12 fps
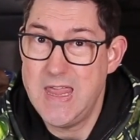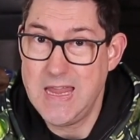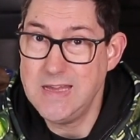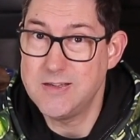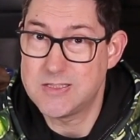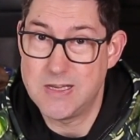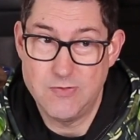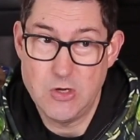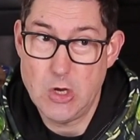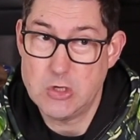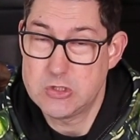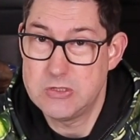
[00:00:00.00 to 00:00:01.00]
Inks, if you
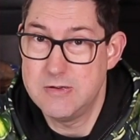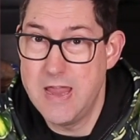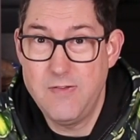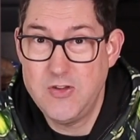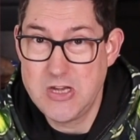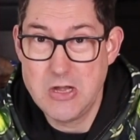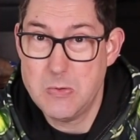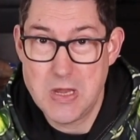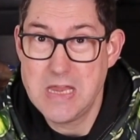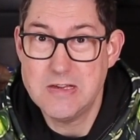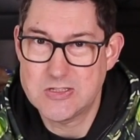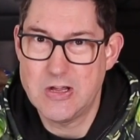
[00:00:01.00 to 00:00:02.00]
don't know
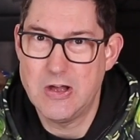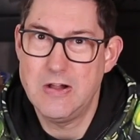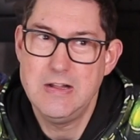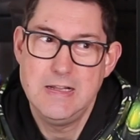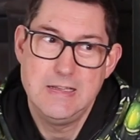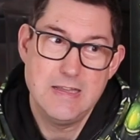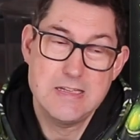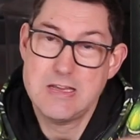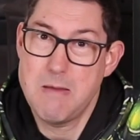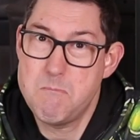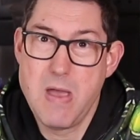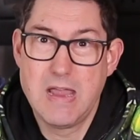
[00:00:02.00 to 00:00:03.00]
what inks are, that's
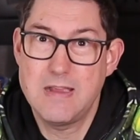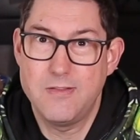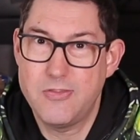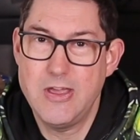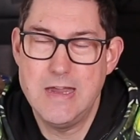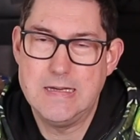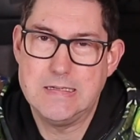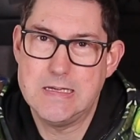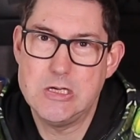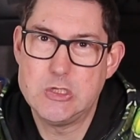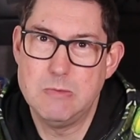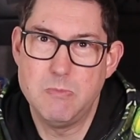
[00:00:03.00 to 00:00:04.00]
like back in 3rd
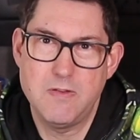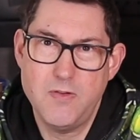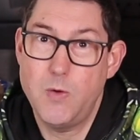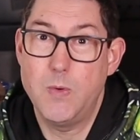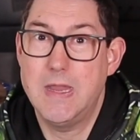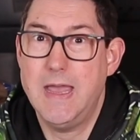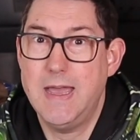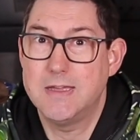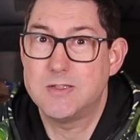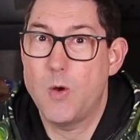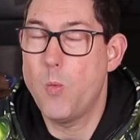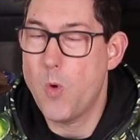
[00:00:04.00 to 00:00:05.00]
edition, before we
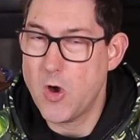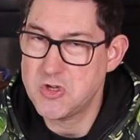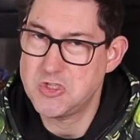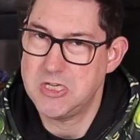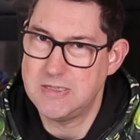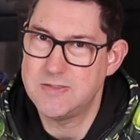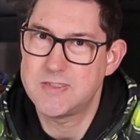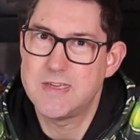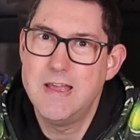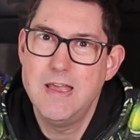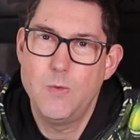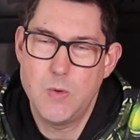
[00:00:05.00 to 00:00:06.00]
had washes,
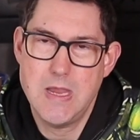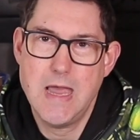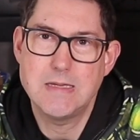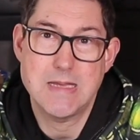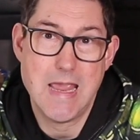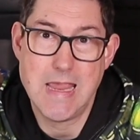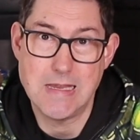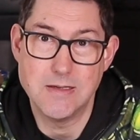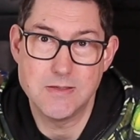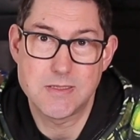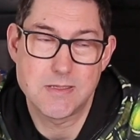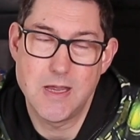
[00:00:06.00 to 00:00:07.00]
we had
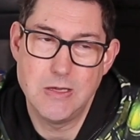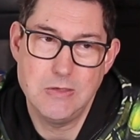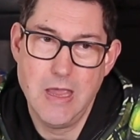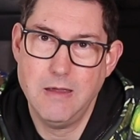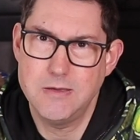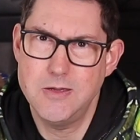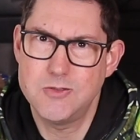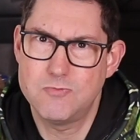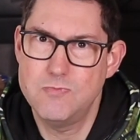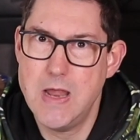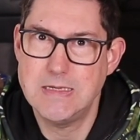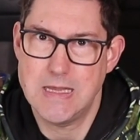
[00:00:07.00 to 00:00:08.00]
inks. So yeah, I used
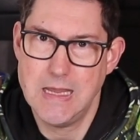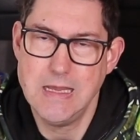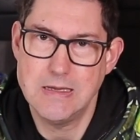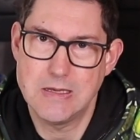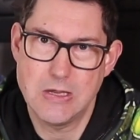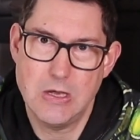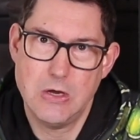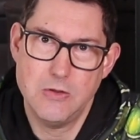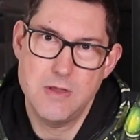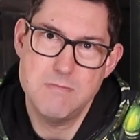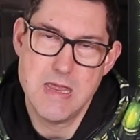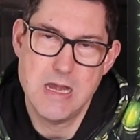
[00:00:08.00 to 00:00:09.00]
red ink
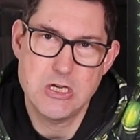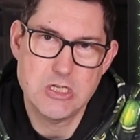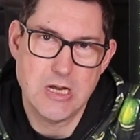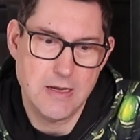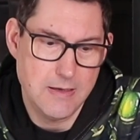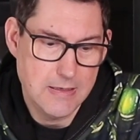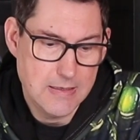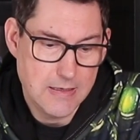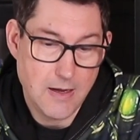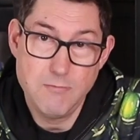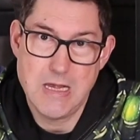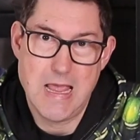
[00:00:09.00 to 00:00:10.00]
on the miniature.
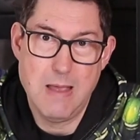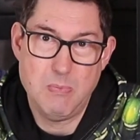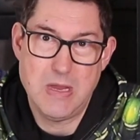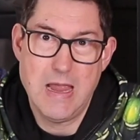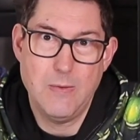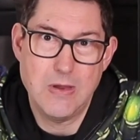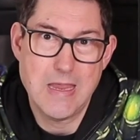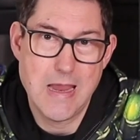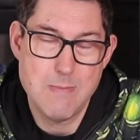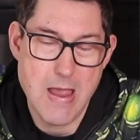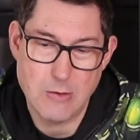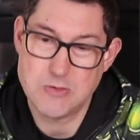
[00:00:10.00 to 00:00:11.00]
I'm really happy how it
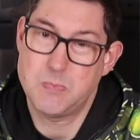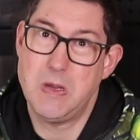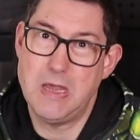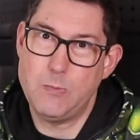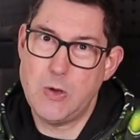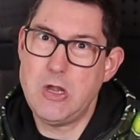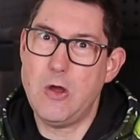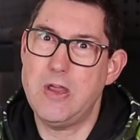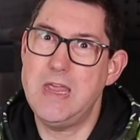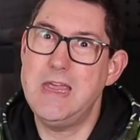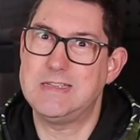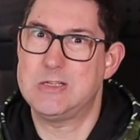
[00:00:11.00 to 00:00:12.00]
came out, but we're not
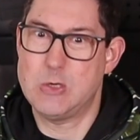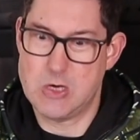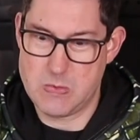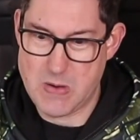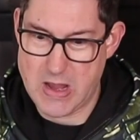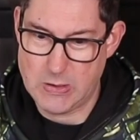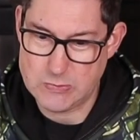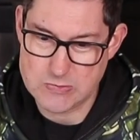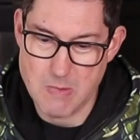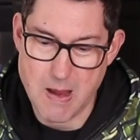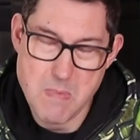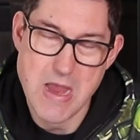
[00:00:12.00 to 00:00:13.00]
here to talk
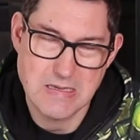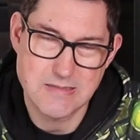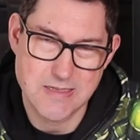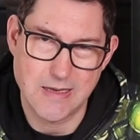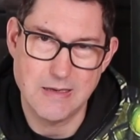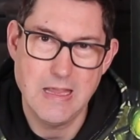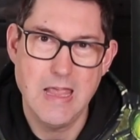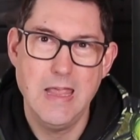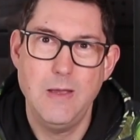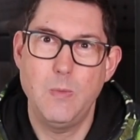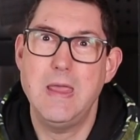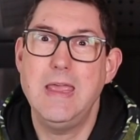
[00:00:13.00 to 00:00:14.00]
about my painting.
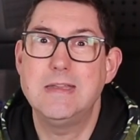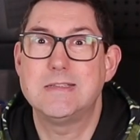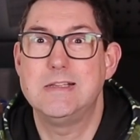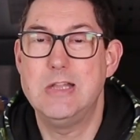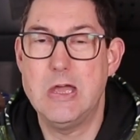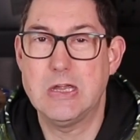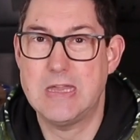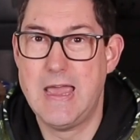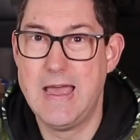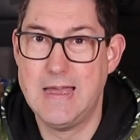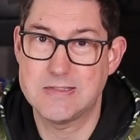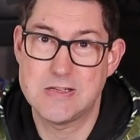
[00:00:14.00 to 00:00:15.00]
We're here to look
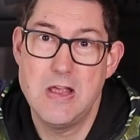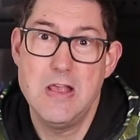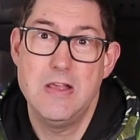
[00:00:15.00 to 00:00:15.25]
at